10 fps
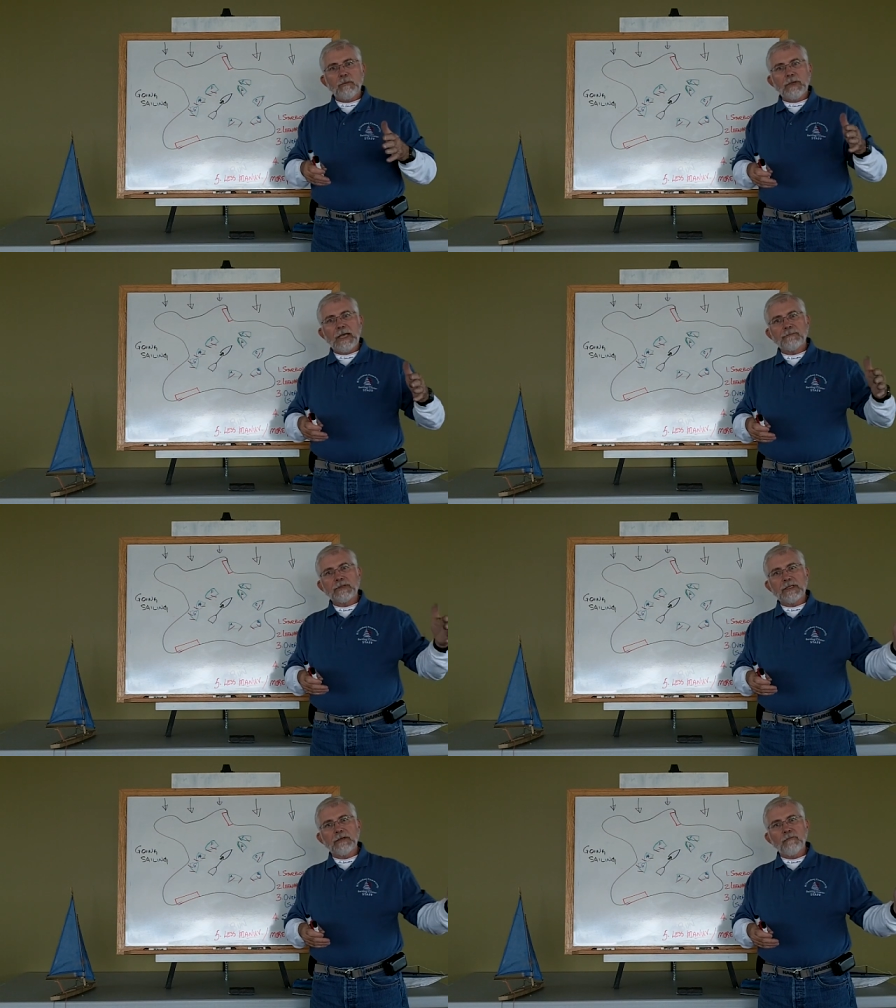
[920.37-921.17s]
we have
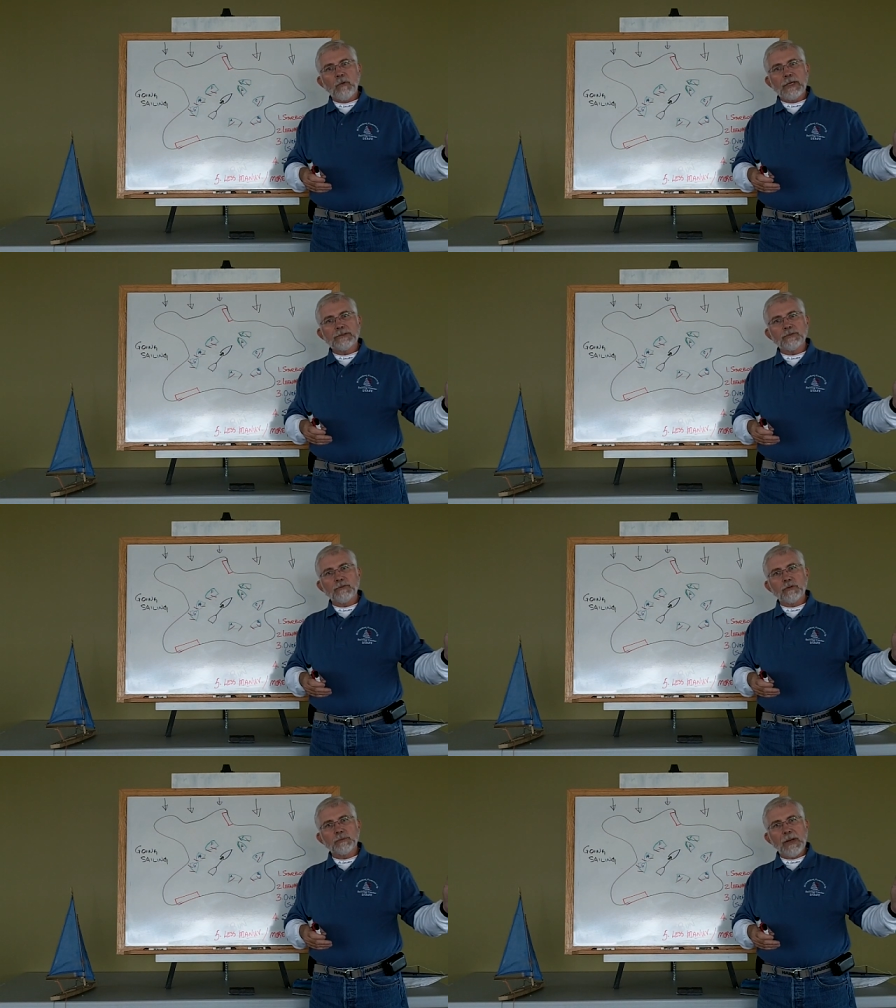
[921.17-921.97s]
to give way to
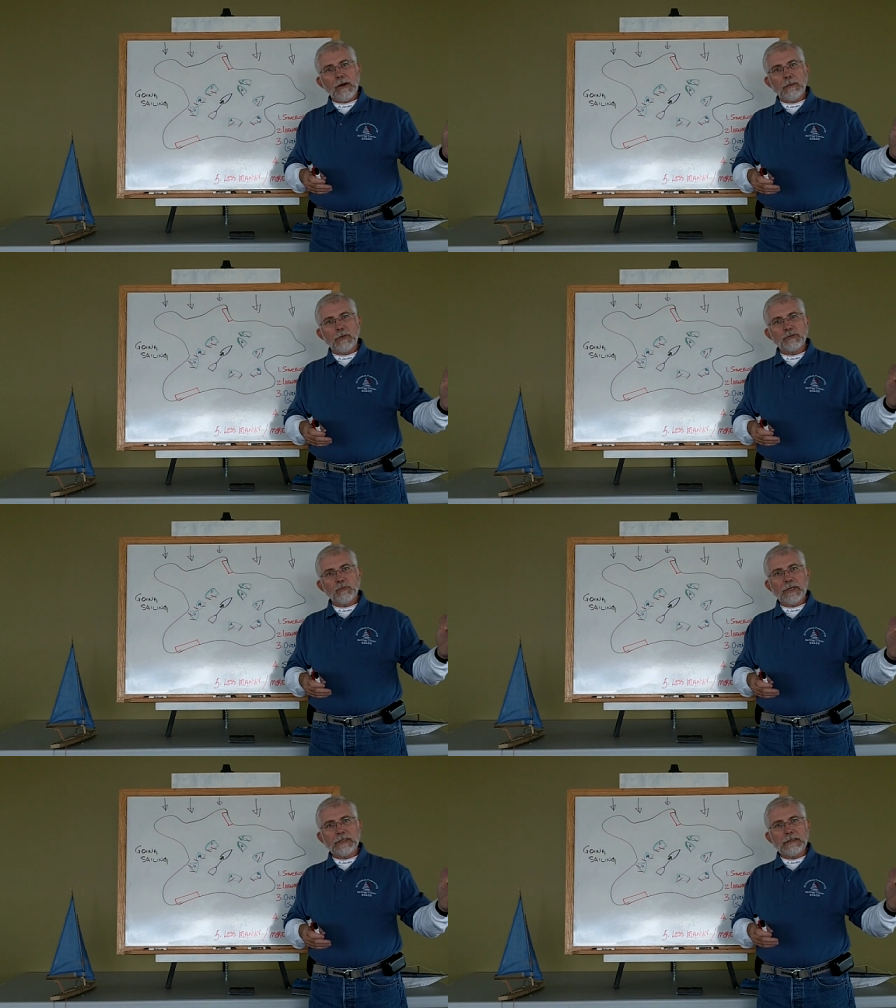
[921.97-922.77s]
those powerboats,
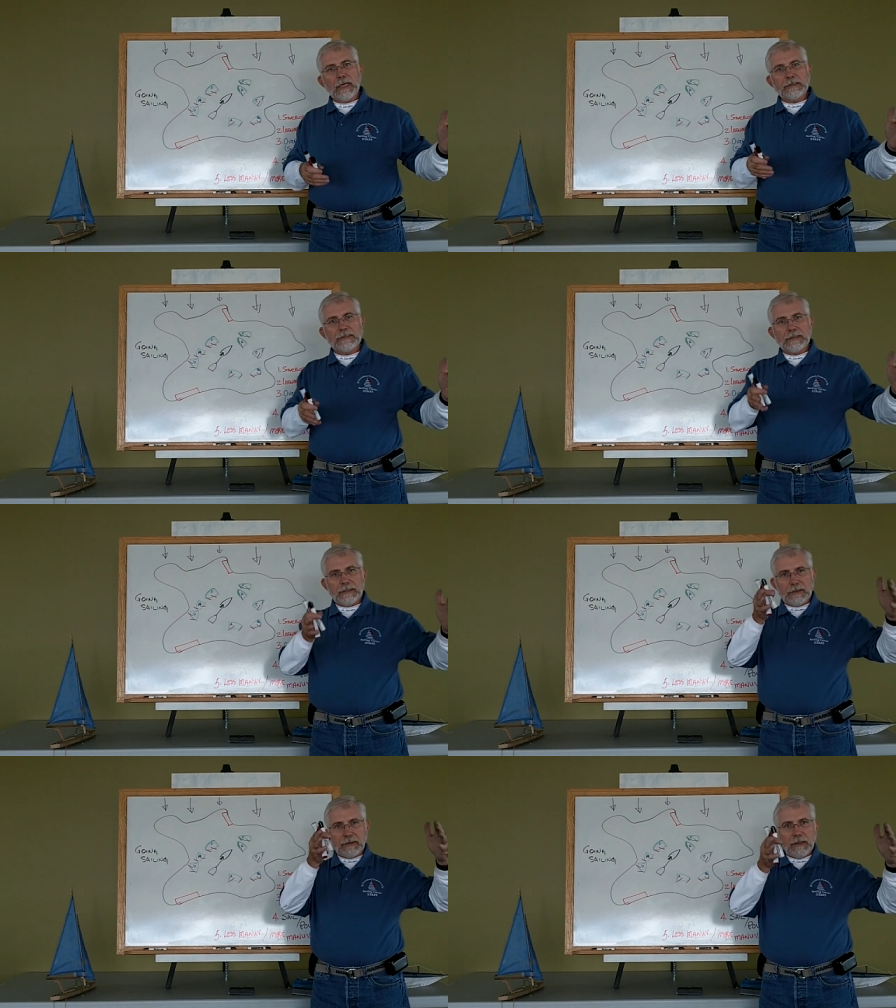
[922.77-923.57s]

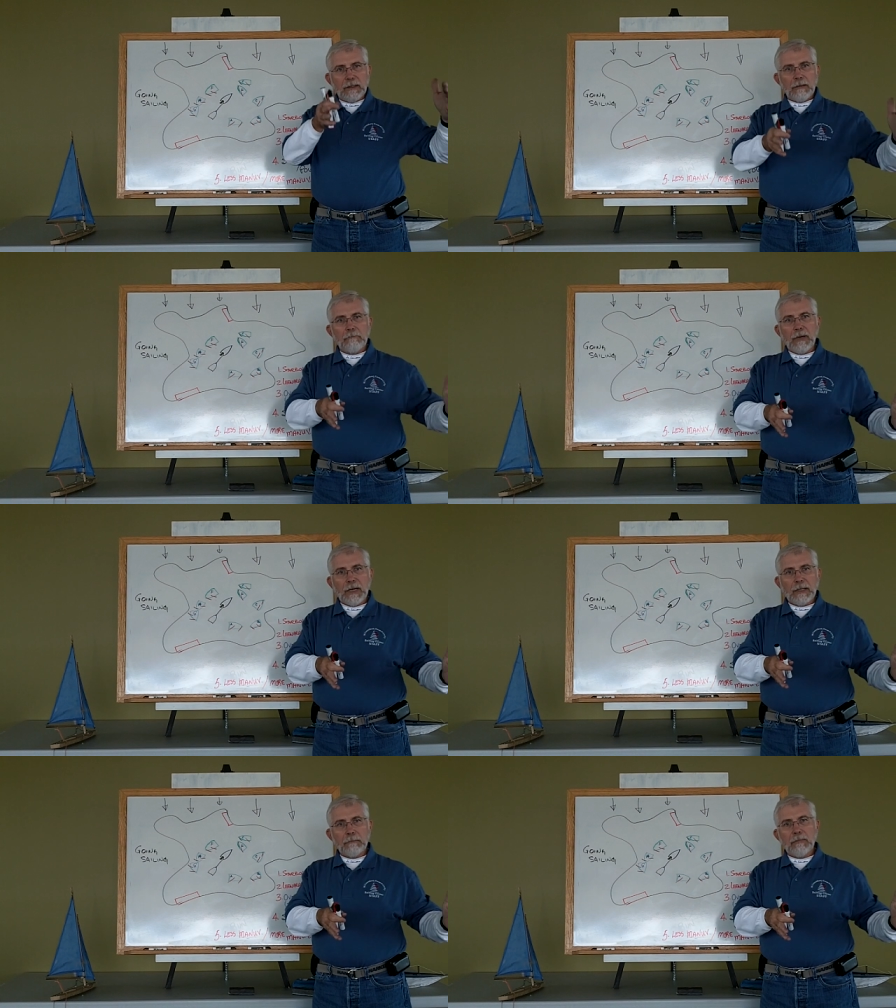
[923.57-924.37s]
recognizing that
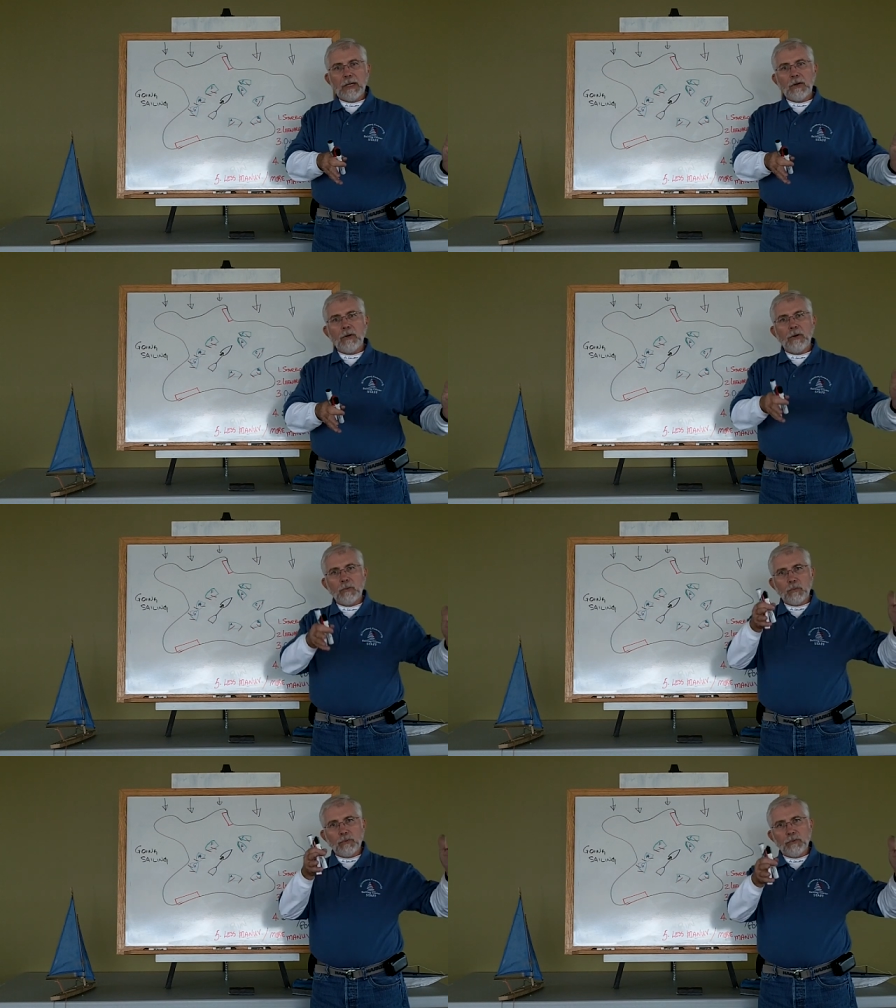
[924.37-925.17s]
by
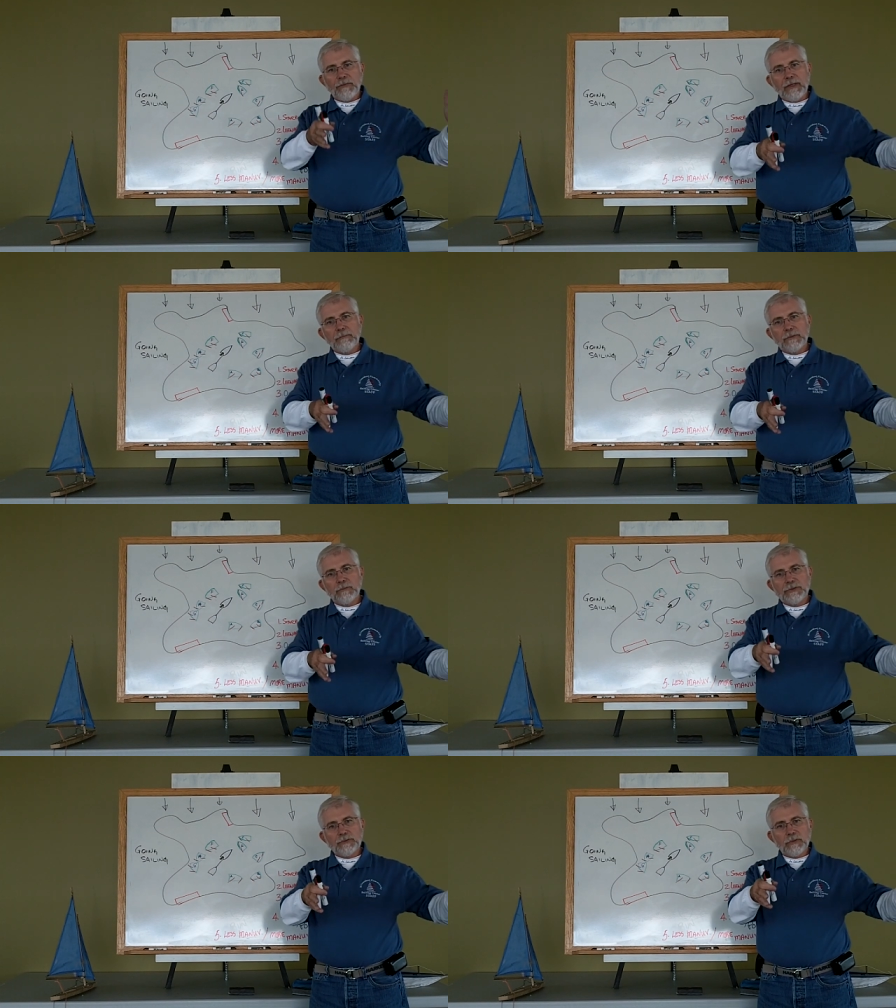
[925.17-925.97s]
law and rule they've
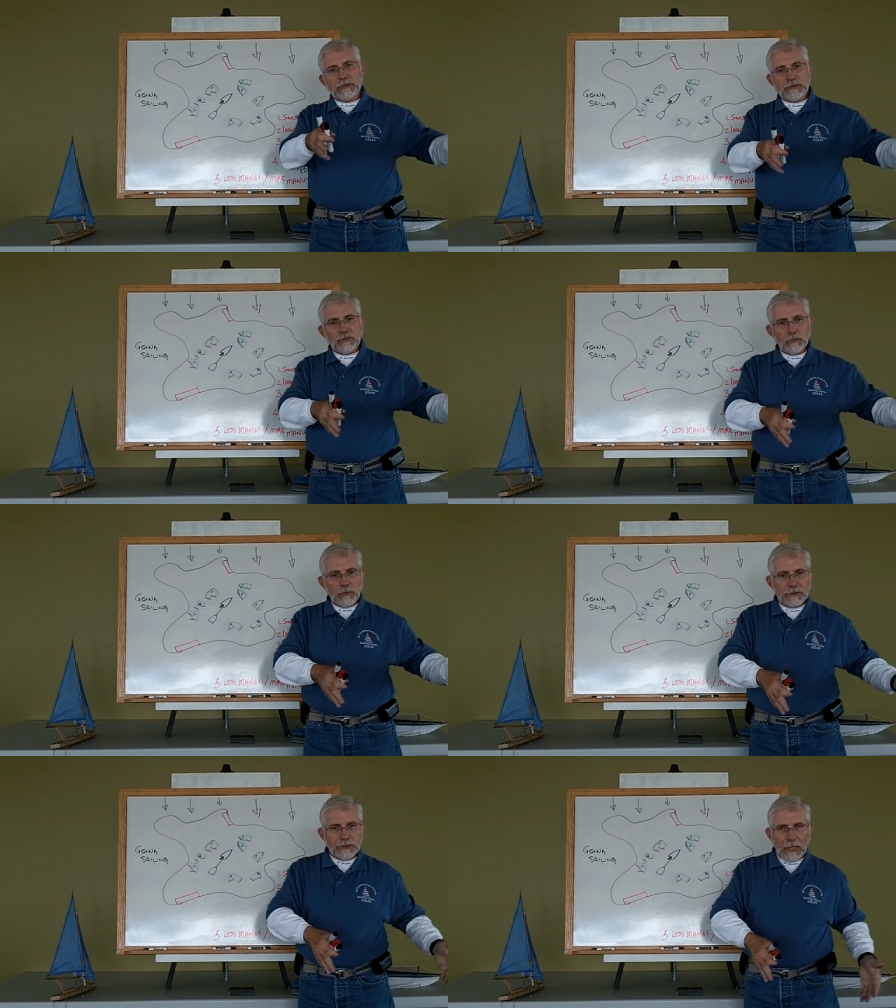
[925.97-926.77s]
been restricted
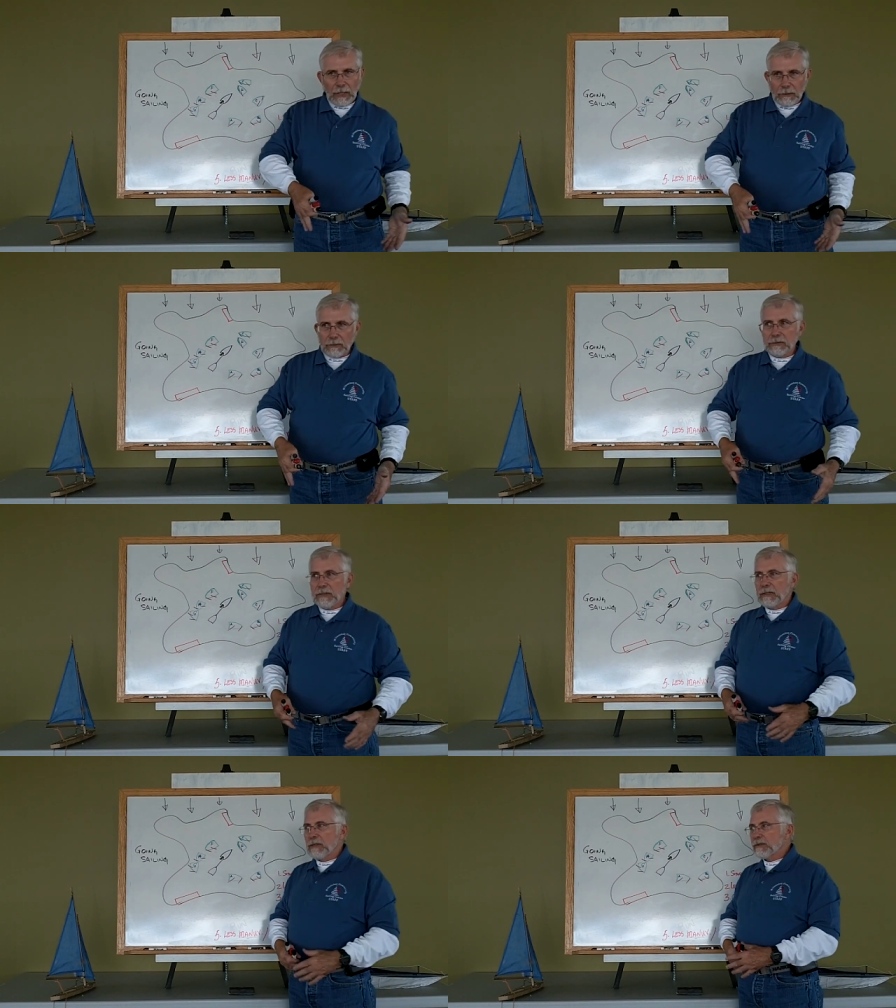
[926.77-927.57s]
to a channel.
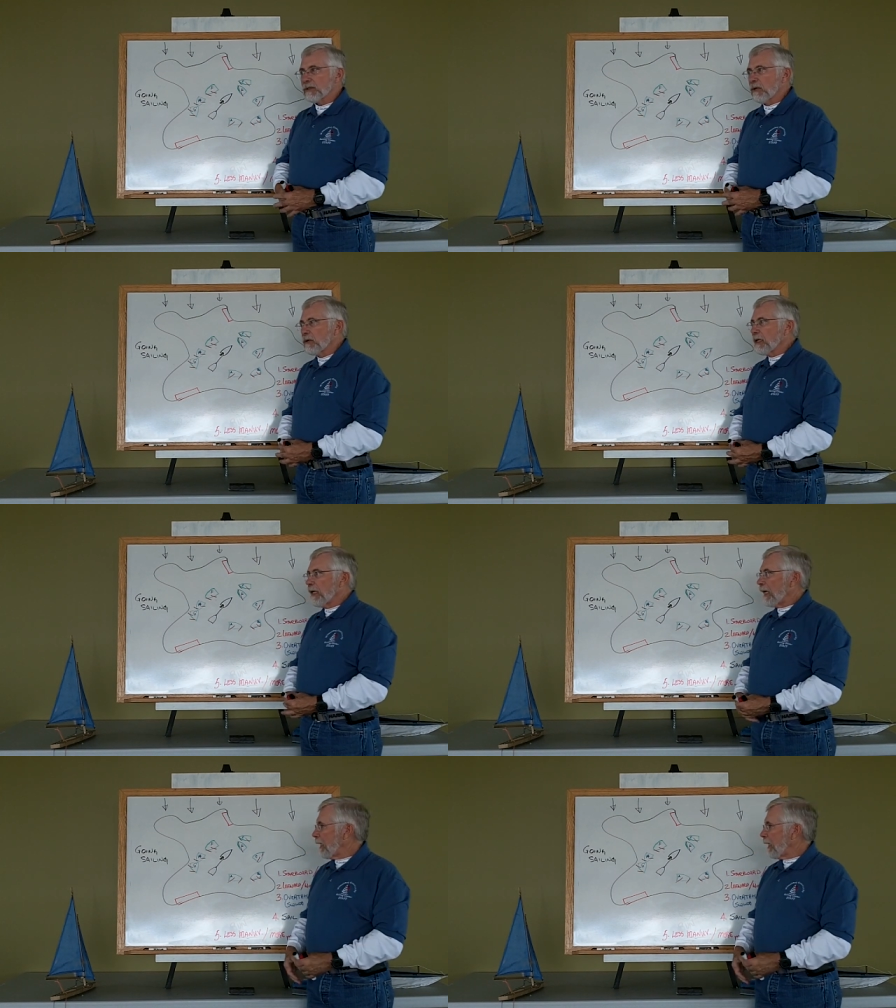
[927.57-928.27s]
So